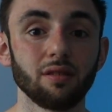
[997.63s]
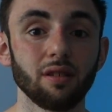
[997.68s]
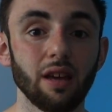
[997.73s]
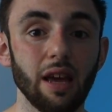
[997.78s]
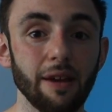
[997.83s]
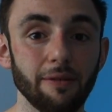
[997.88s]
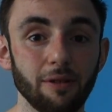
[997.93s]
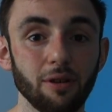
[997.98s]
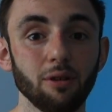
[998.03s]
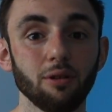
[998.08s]

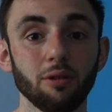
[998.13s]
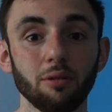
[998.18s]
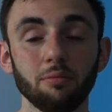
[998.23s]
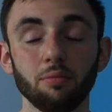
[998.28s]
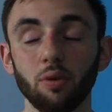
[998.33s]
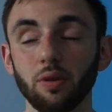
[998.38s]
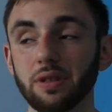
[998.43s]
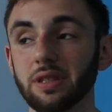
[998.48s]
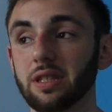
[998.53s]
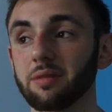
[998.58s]
if you
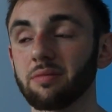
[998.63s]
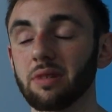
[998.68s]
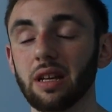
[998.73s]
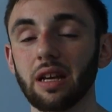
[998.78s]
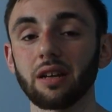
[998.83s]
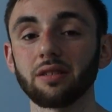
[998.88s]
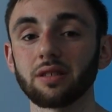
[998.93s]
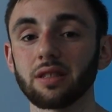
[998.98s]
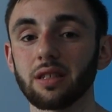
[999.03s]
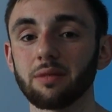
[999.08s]
can point
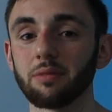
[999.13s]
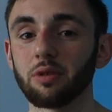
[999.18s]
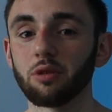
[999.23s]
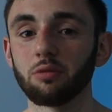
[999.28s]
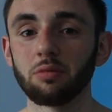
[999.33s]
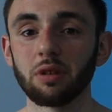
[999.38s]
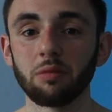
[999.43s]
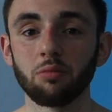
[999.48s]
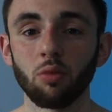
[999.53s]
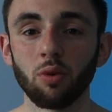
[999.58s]
something out to them, it
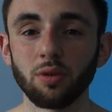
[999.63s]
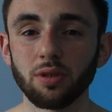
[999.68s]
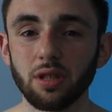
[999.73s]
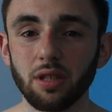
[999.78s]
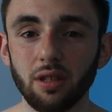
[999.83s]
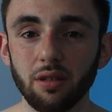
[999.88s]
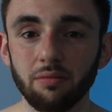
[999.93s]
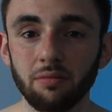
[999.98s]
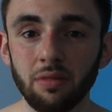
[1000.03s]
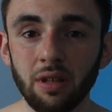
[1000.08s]
will mean more
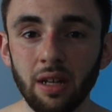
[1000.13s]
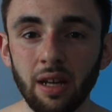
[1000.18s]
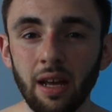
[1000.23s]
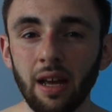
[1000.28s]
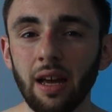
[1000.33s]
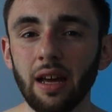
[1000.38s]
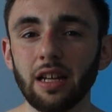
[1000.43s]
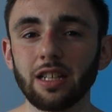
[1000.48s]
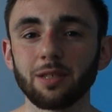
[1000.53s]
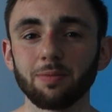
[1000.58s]
to them,
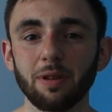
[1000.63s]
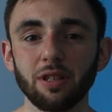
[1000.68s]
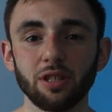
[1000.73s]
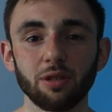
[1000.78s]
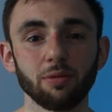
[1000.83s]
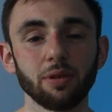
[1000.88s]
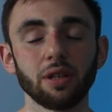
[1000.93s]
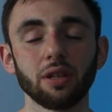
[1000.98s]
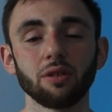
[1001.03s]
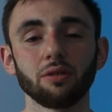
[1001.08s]

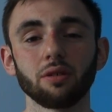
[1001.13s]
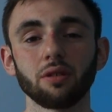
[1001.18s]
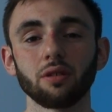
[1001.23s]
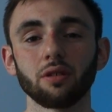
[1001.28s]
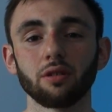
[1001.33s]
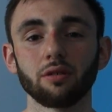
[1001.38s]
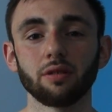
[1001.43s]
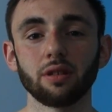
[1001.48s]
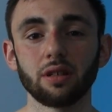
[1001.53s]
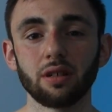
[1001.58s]
especially when you
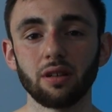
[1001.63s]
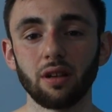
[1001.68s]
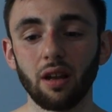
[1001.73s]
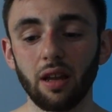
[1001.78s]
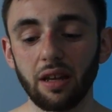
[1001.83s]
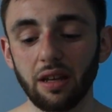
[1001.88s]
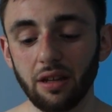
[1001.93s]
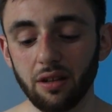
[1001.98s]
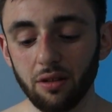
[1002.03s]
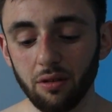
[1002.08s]
can
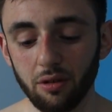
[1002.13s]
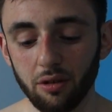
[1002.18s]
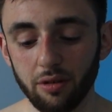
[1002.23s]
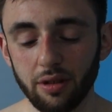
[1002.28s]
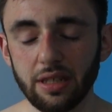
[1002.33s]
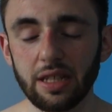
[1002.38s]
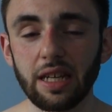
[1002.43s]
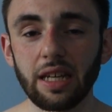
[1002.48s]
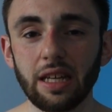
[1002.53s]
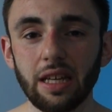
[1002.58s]
not
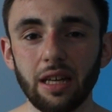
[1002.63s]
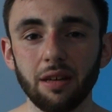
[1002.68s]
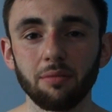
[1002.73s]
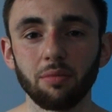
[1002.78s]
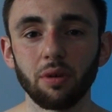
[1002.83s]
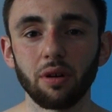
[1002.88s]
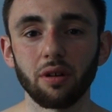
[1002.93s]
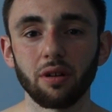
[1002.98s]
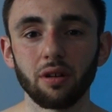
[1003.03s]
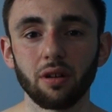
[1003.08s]
critique
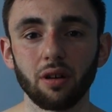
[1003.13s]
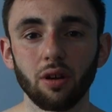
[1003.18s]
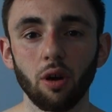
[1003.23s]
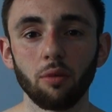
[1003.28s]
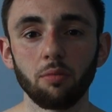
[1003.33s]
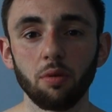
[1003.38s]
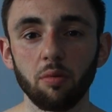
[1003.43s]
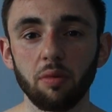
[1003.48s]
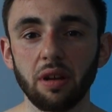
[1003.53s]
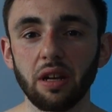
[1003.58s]
it, but
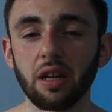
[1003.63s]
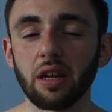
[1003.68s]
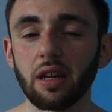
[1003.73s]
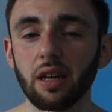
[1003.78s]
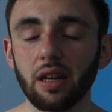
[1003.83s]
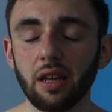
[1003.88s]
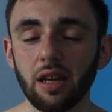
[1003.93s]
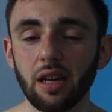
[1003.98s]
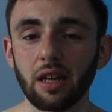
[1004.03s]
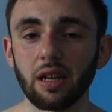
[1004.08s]
compliment
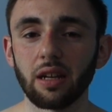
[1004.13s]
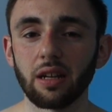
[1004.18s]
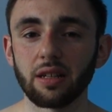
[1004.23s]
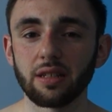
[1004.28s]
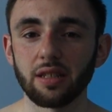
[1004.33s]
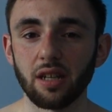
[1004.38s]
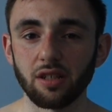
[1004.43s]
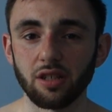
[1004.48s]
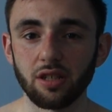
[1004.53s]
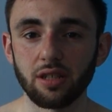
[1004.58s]
it in
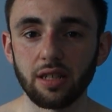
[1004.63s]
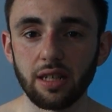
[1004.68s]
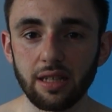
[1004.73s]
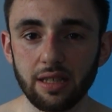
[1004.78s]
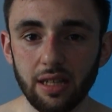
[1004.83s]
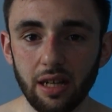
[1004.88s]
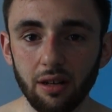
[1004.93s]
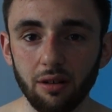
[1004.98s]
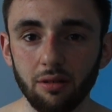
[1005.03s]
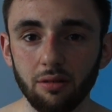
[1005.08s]
such a
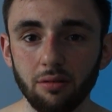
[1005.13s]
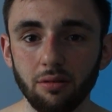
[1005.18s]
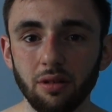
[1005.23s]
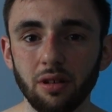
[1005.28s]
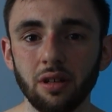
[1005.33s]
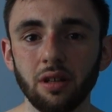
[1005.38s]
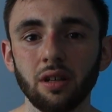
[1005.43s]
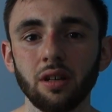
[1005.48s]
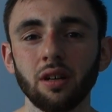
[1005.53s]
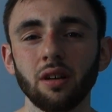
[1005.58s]
detailed
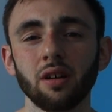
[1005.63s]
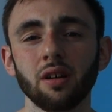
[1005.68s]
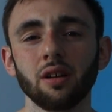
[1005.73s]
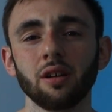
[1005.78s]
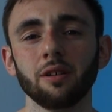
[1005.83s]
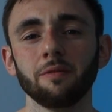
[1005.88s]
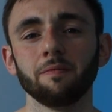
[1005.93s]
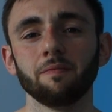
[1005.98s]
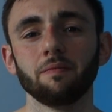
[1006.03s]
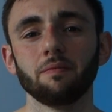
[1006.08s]

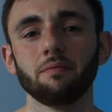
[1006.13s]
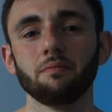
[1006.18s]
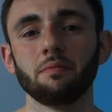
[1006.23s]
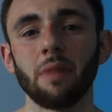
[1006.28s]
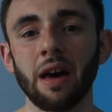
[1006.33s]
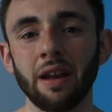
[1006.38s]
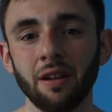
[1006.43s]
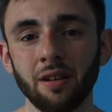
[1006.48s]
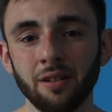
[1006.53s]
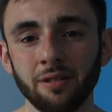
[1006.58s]

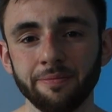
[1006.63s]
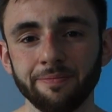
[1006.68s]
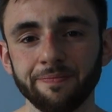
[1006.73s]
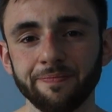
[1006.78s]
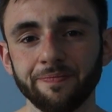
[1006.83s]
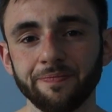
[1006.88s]
manner.